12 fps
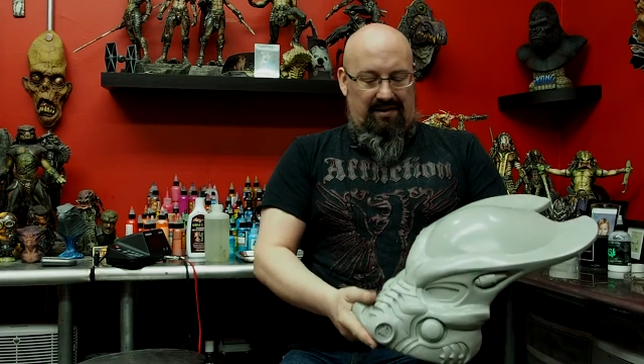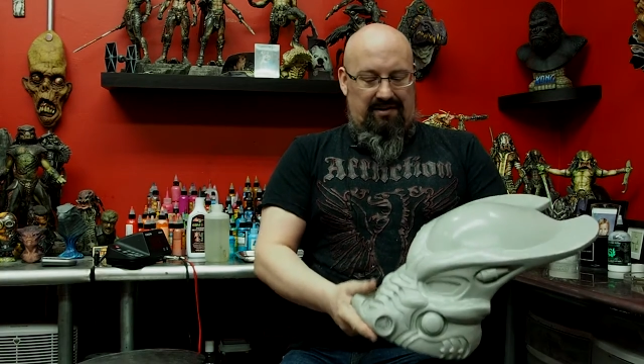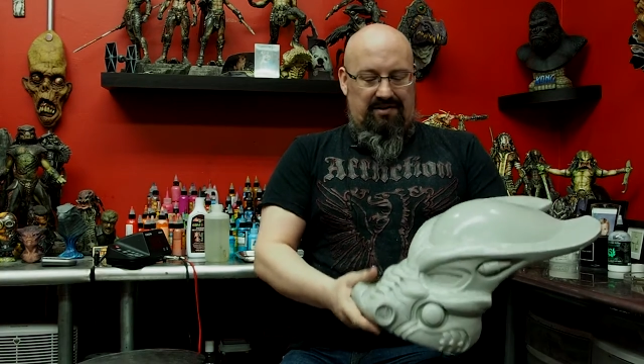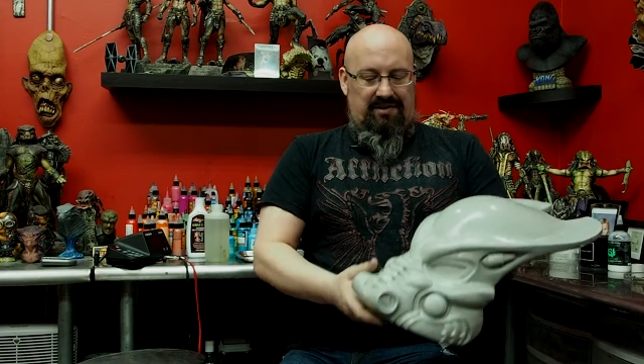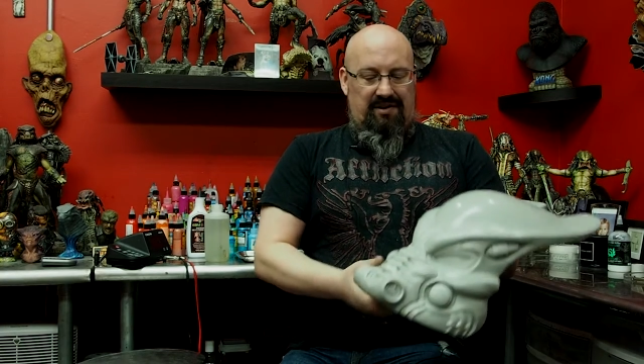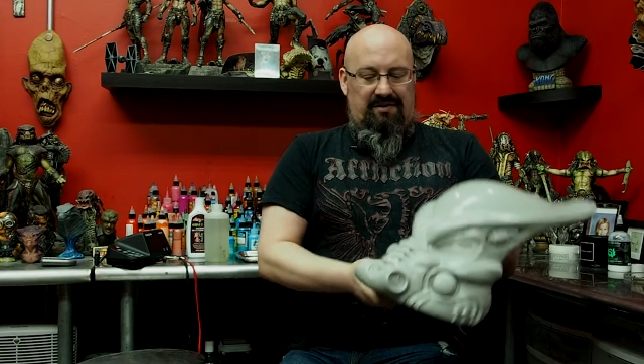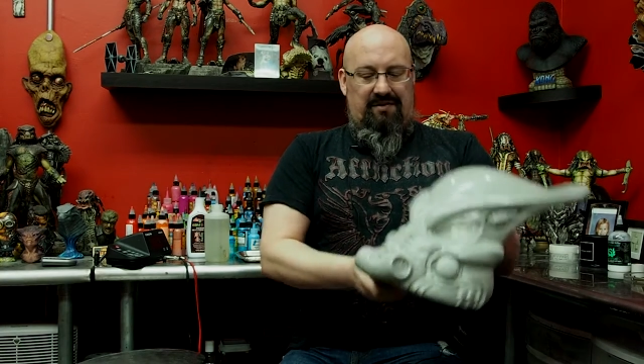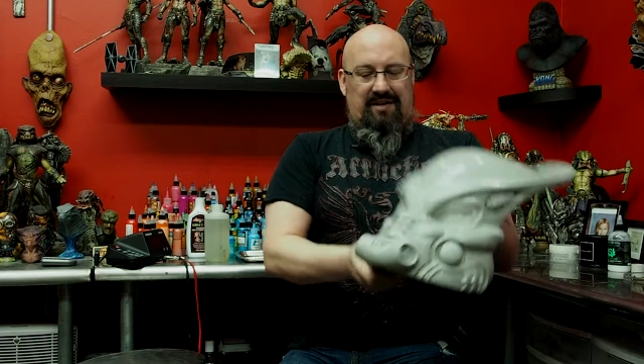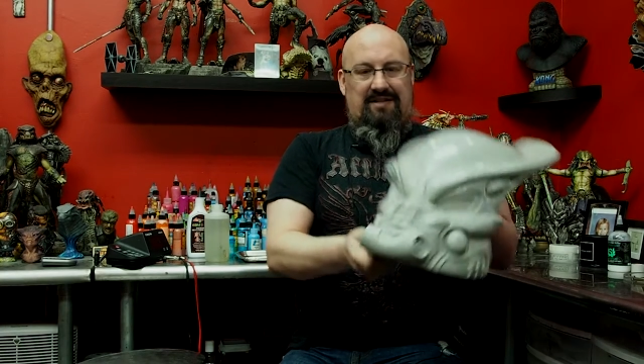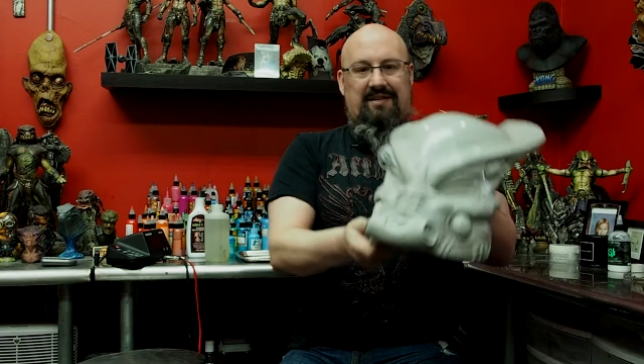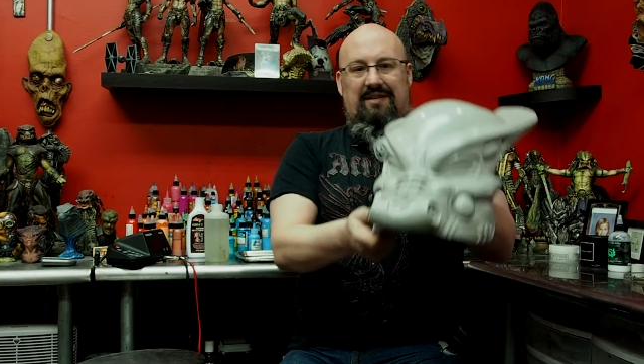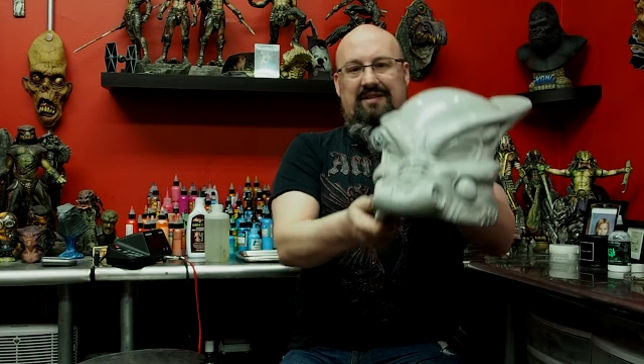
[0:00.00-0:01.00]
So like
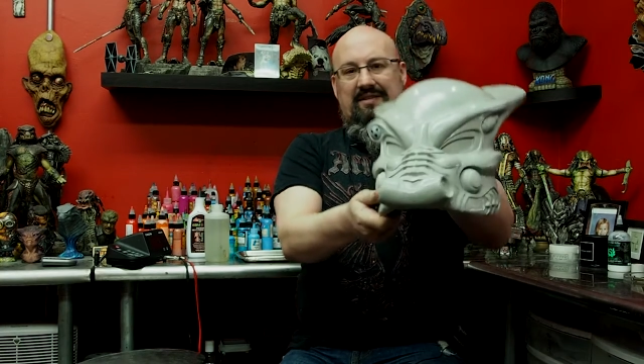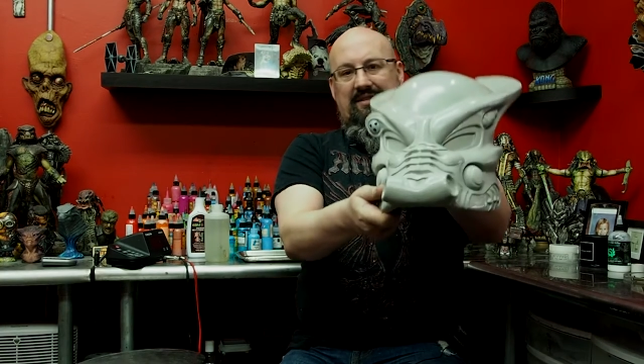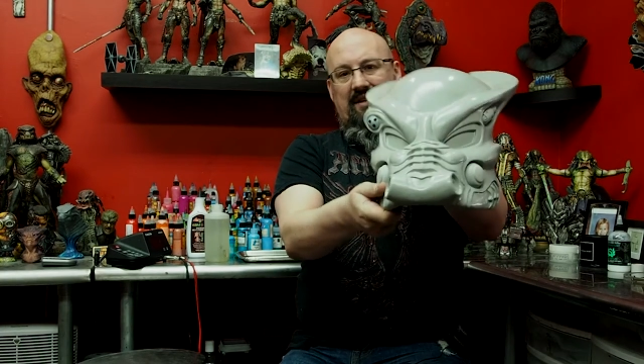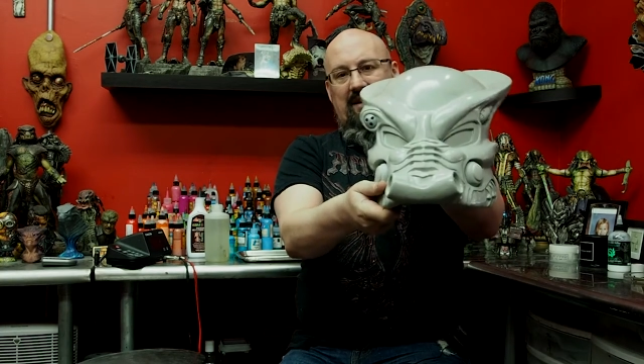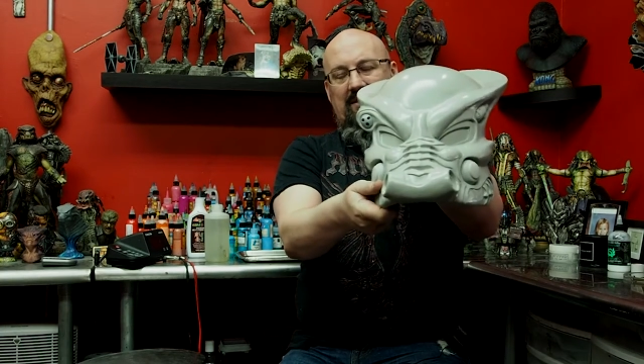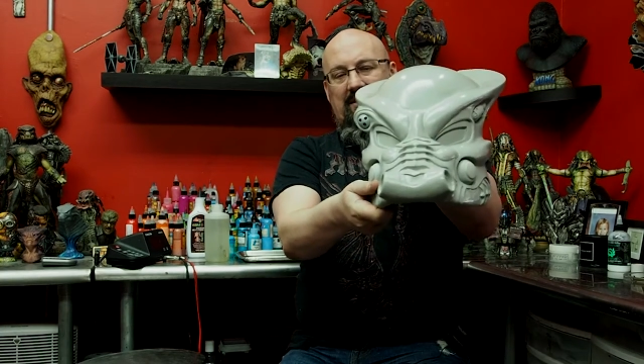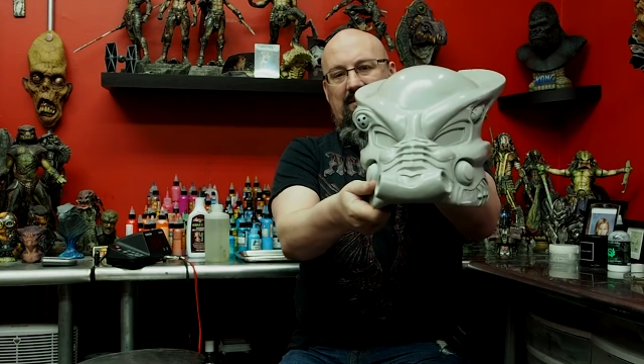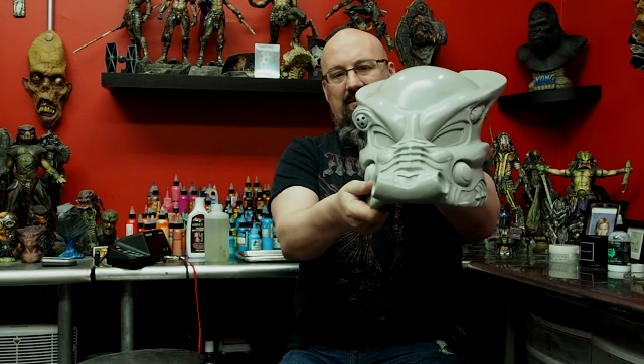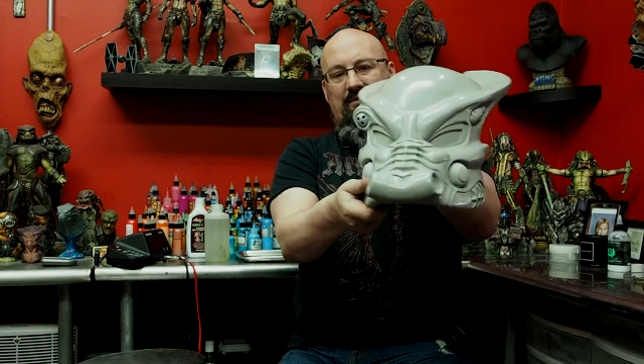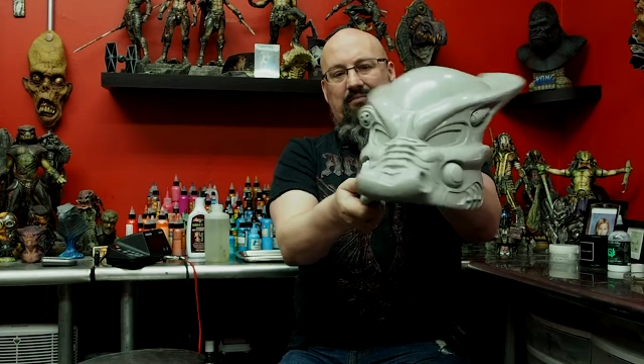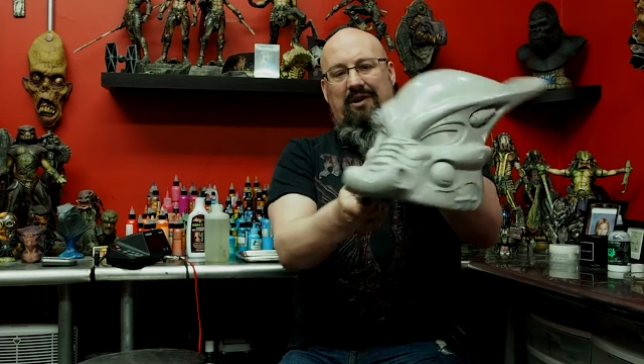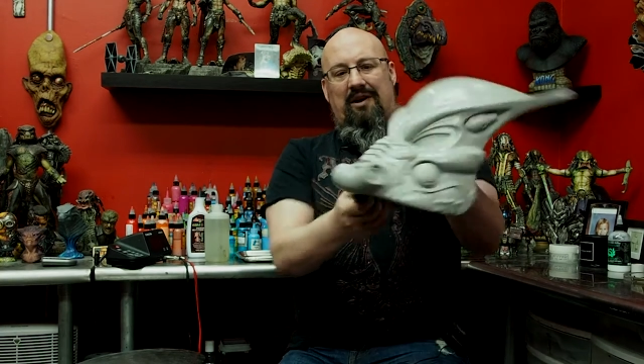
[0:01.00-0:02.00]
I said, this is Casey's
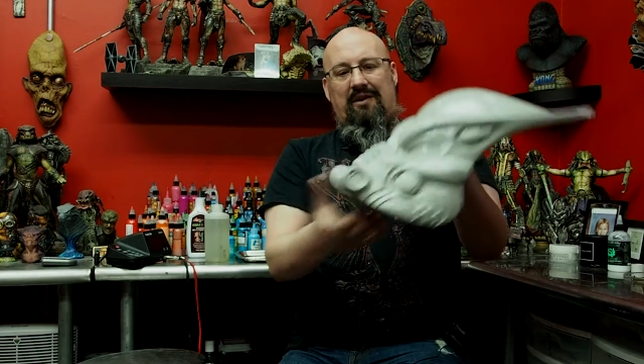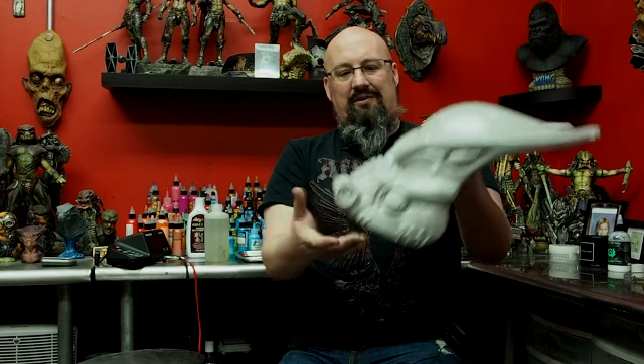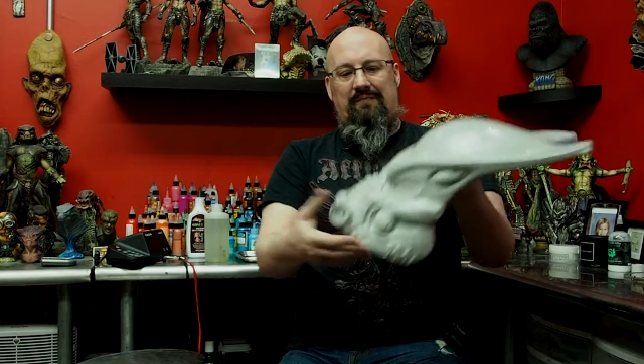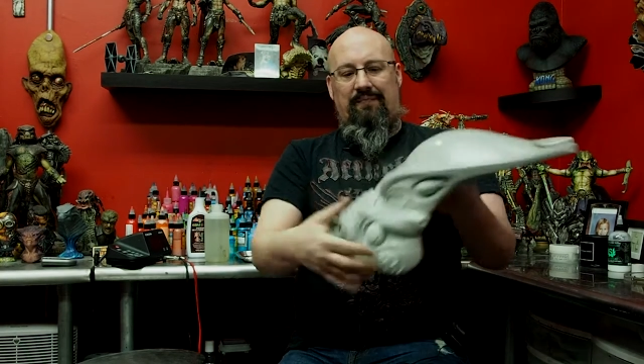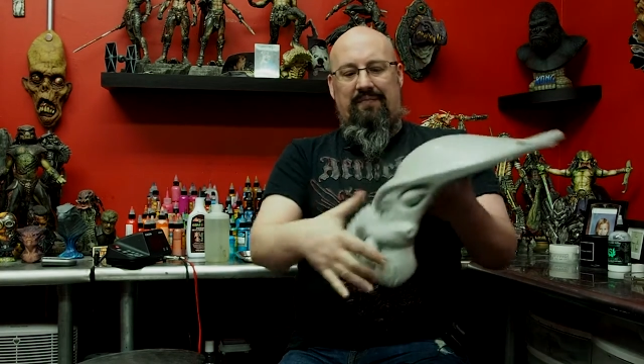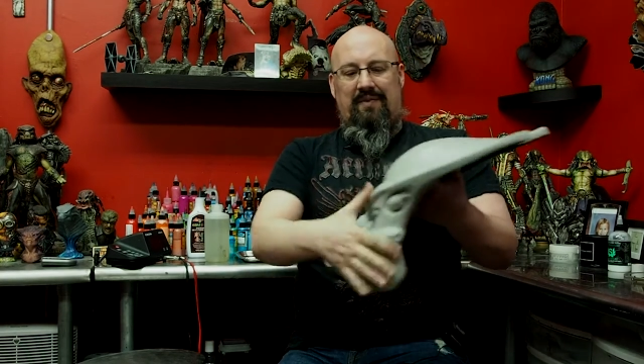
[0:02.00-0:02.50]
new bio.